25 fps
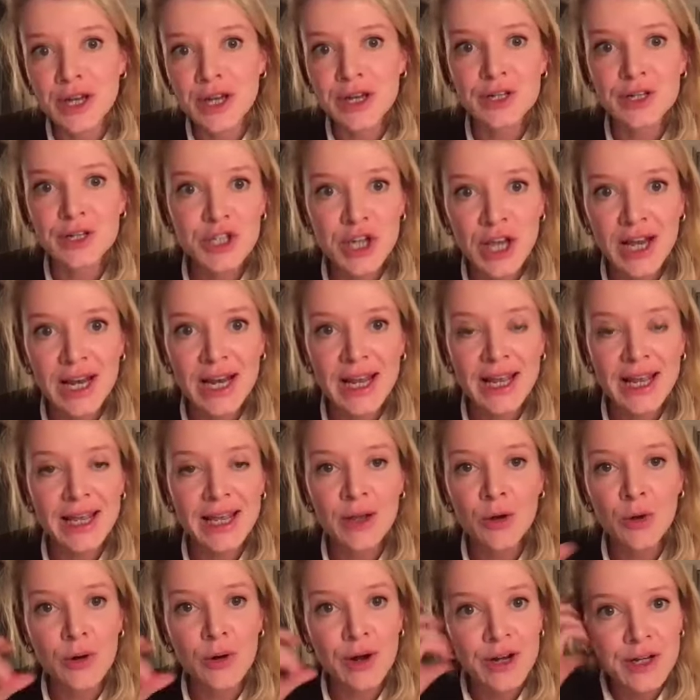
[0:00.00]
uh,
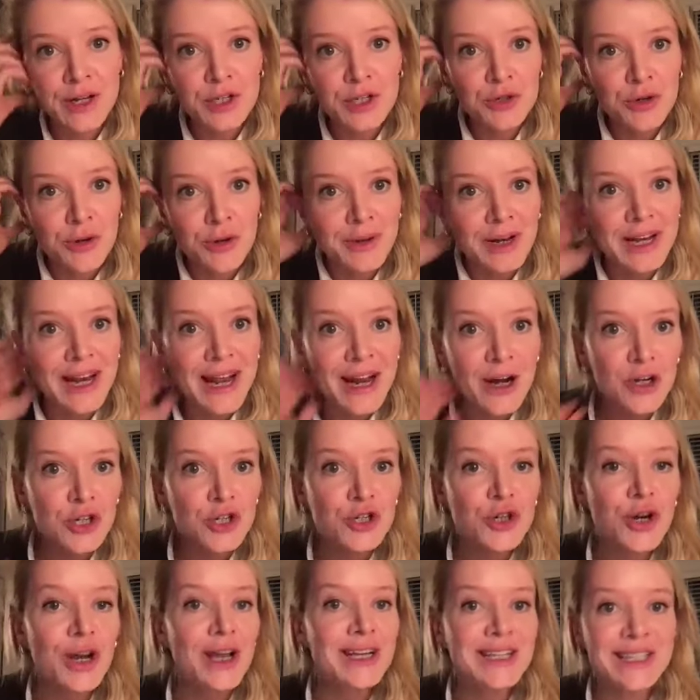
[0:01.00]
shelling or indiscriminate
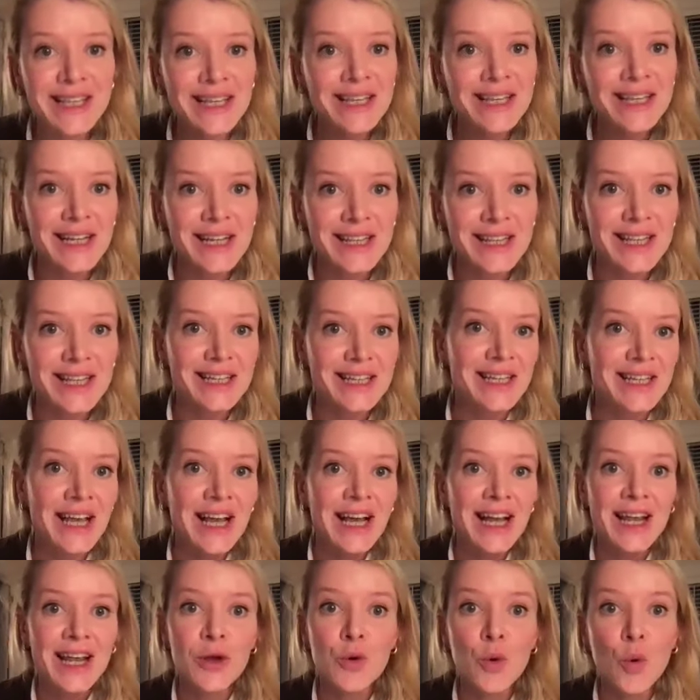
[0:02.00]
airstrikes, things like this.
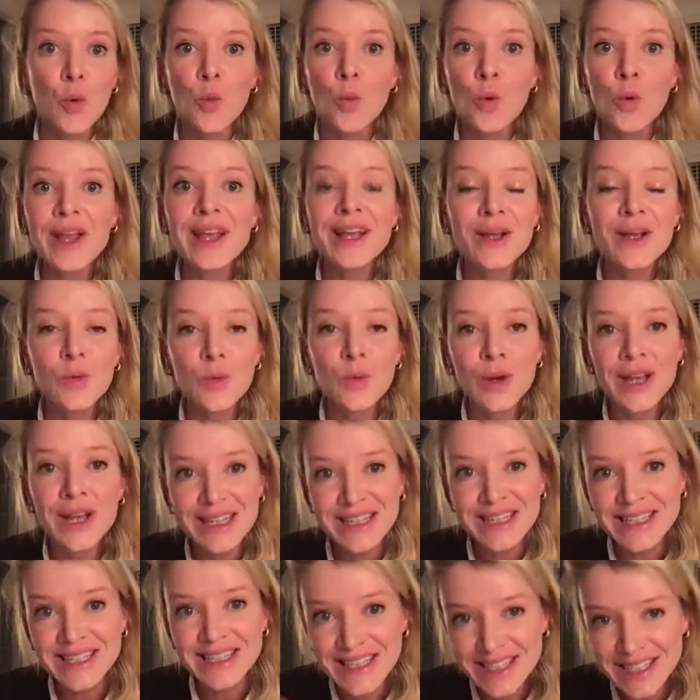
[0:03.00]
Like we we
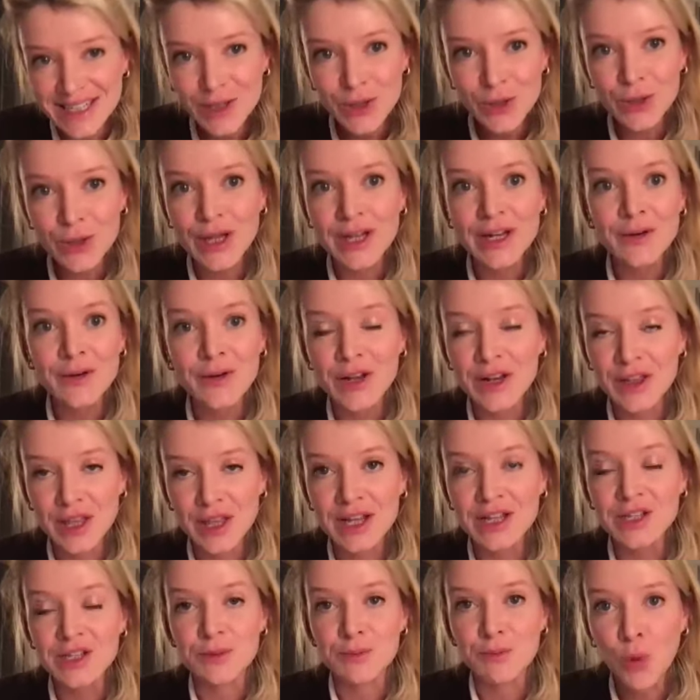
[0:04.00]
could still, and I
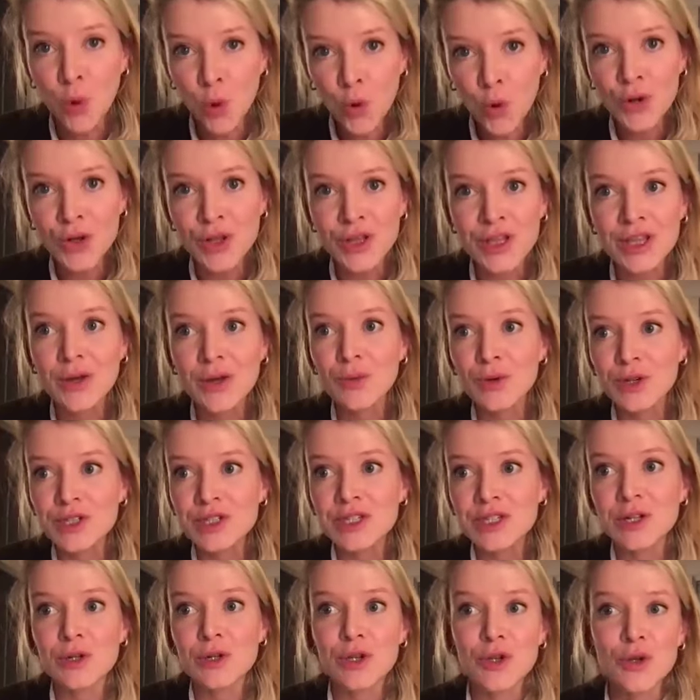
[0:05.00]
think it's important that we
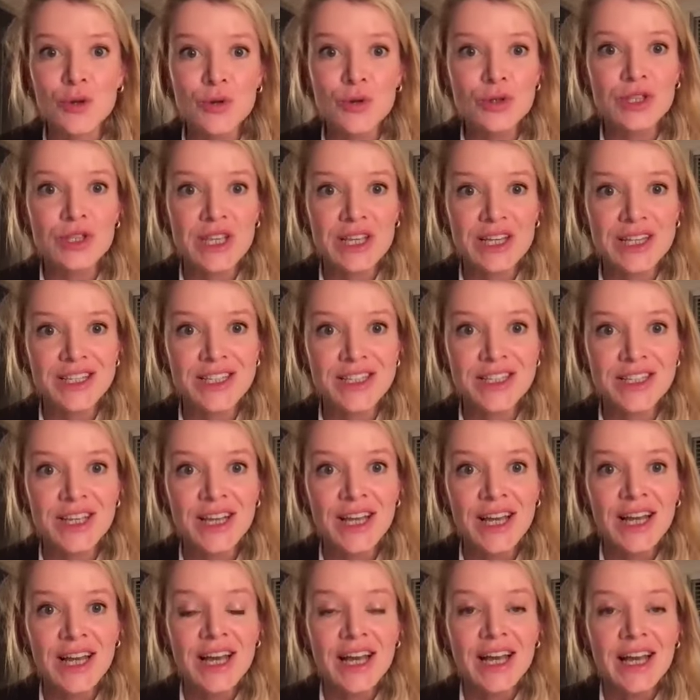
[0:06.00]
still use this
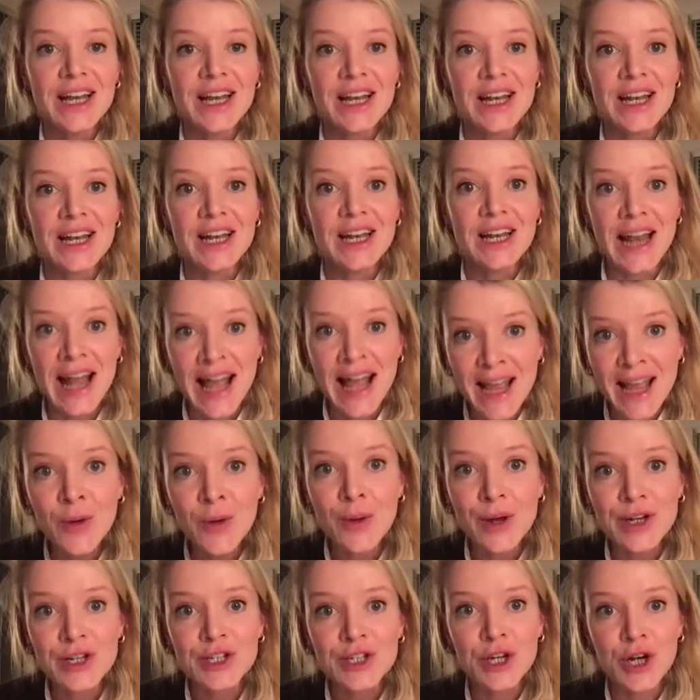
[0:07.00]

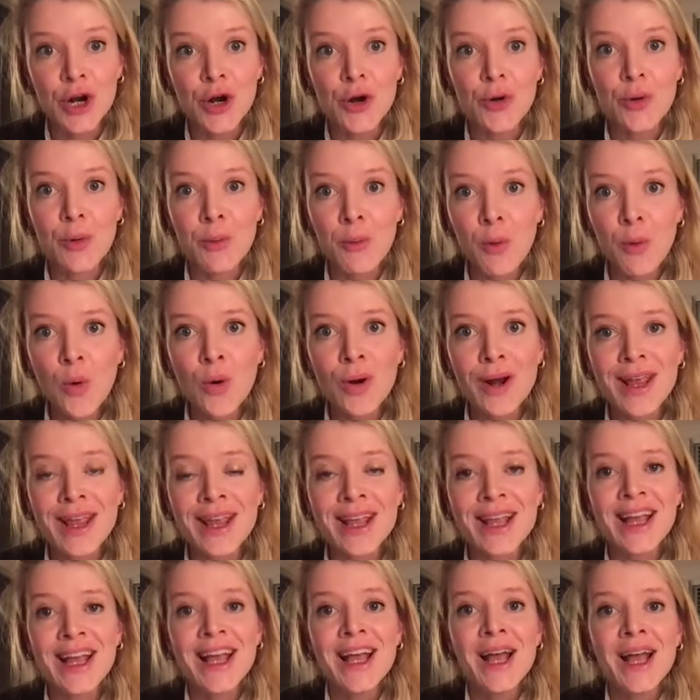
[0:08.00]
language in our
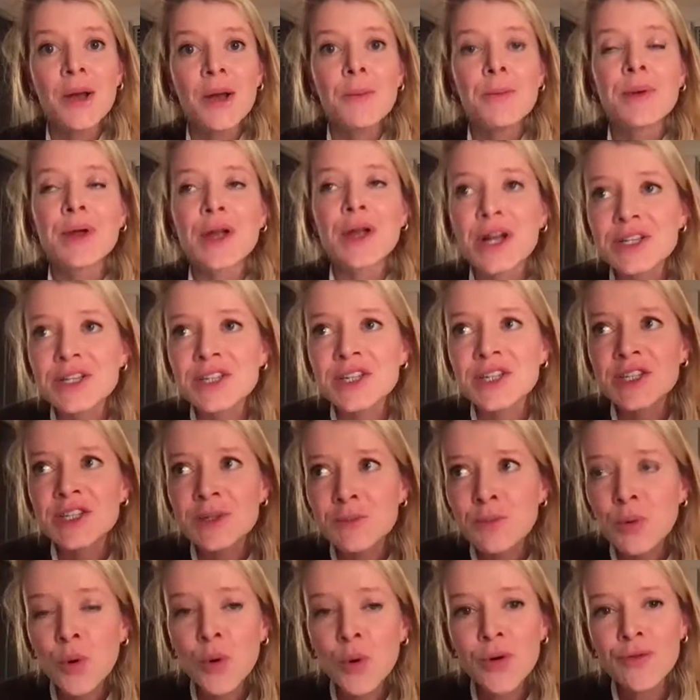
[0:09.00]
reporting because it's
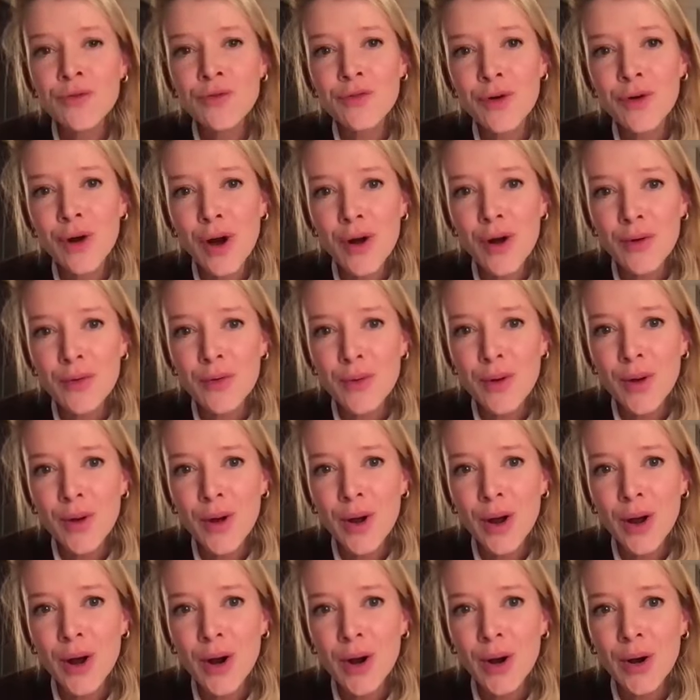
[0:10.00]
important for our
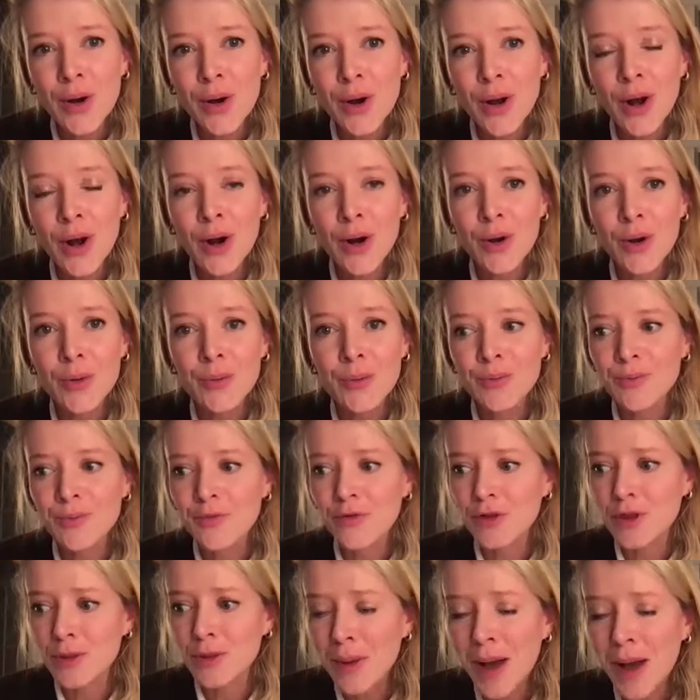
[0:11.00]
our our
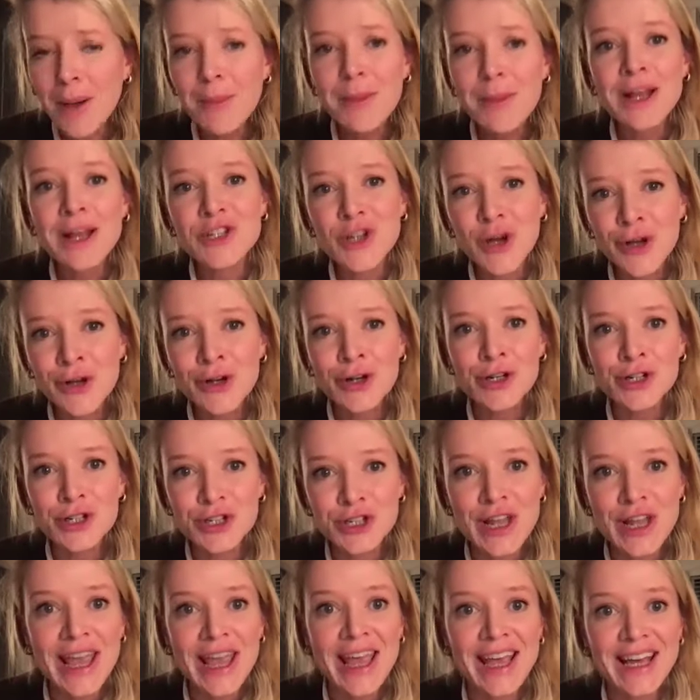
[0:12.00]
for the public to
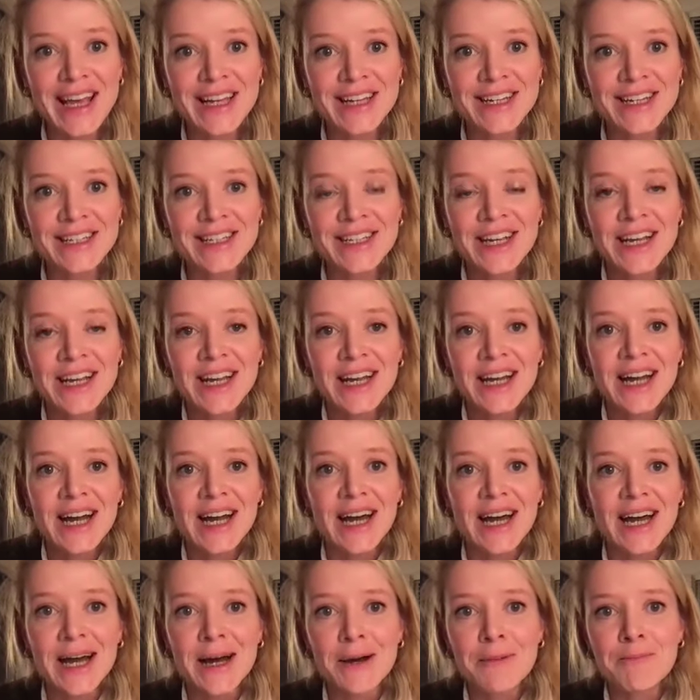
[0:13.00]
understand.
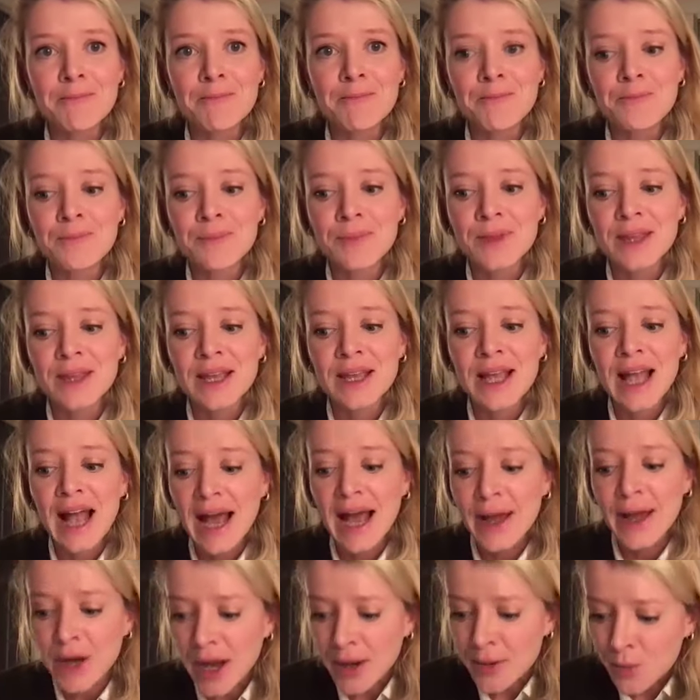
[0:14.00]
Um,
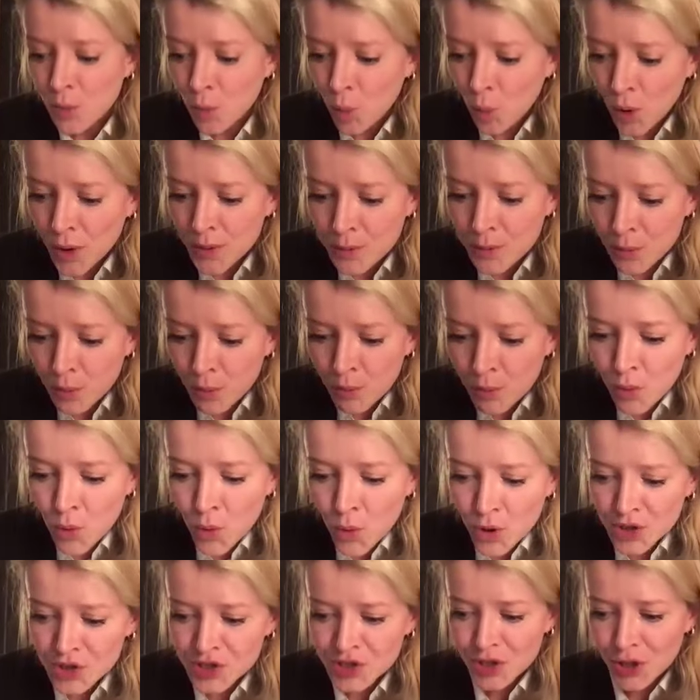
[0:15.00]
and and and
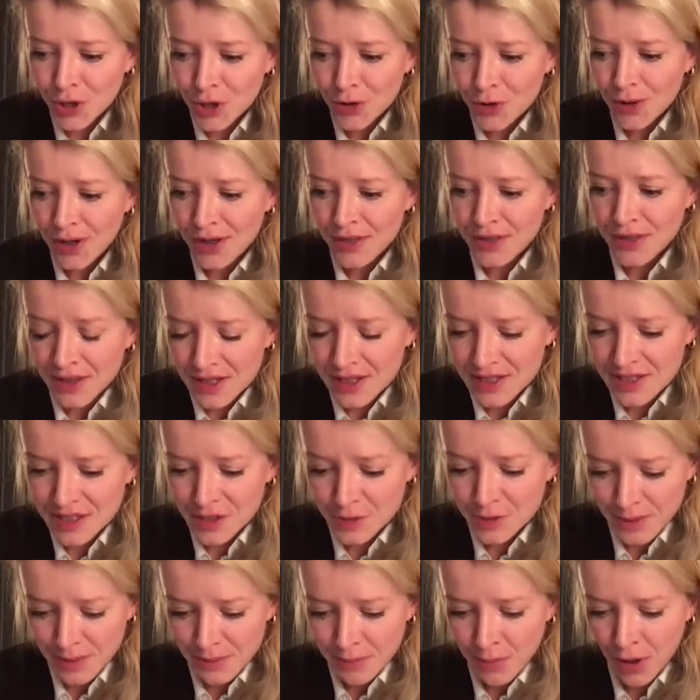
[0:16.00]
more so i think this
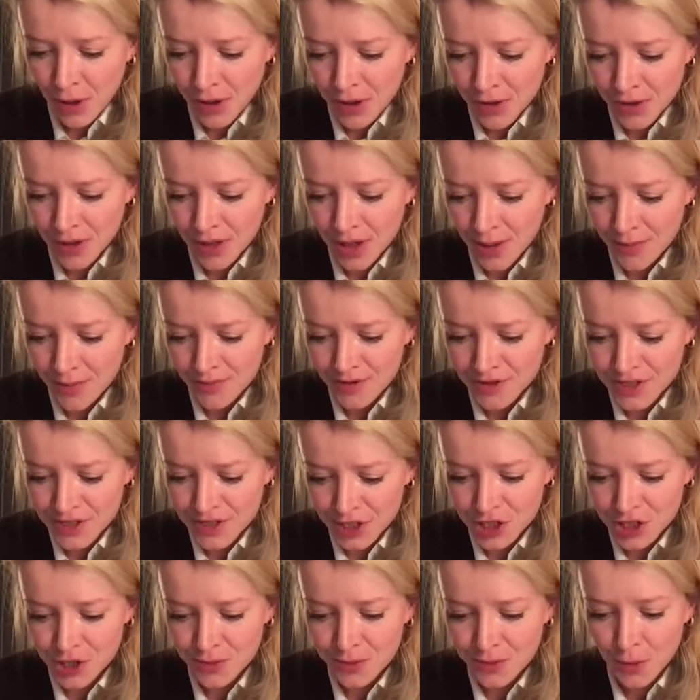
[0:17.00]
has been part of the
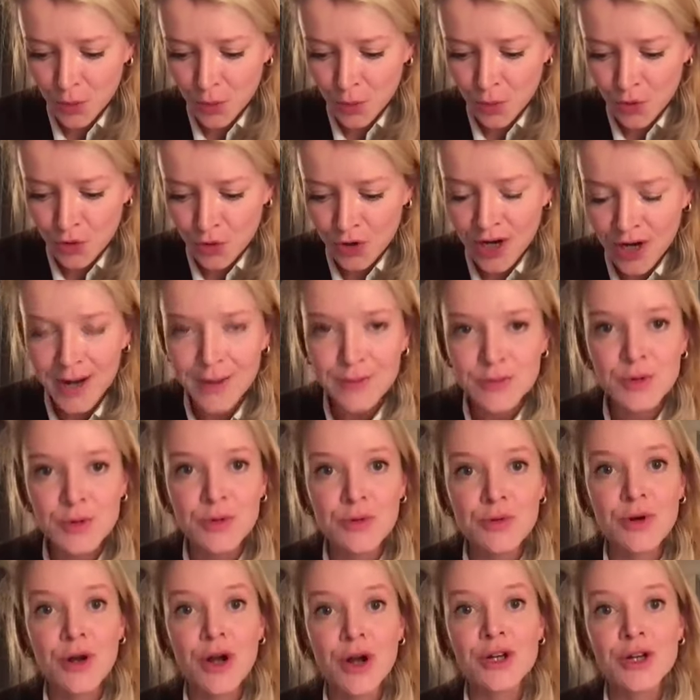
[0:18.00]
conversation about war crimes
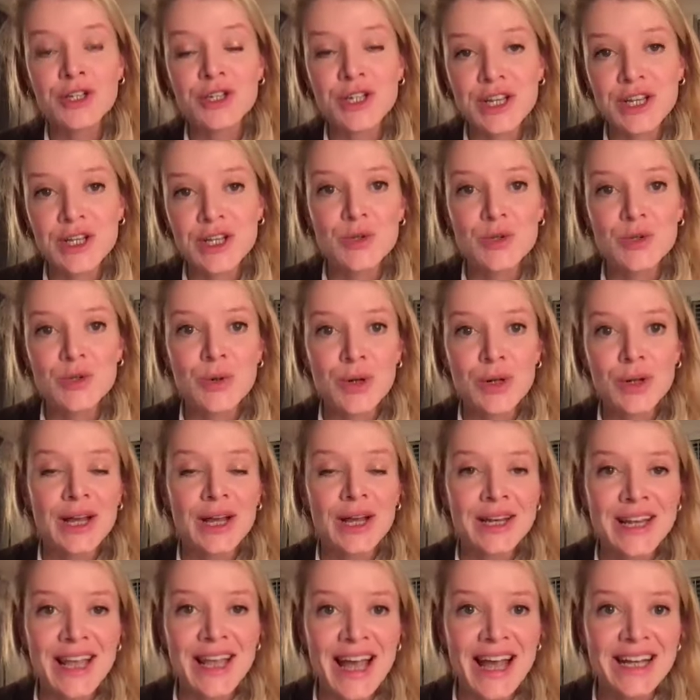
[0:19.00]
with regards to israel
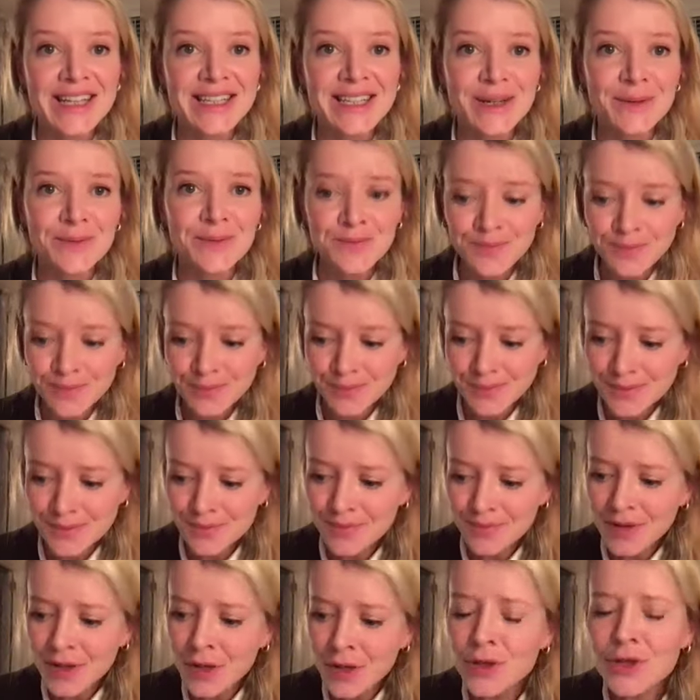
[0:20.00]
and gaza
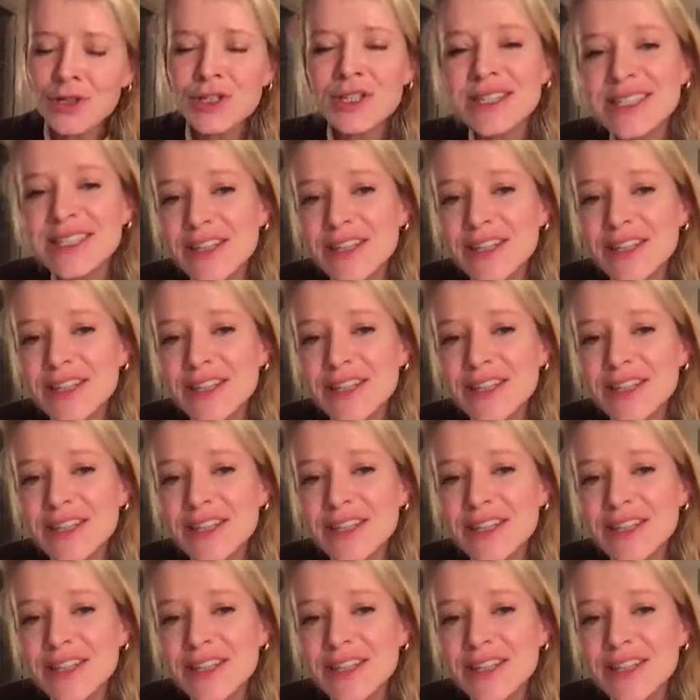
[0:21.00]
there's a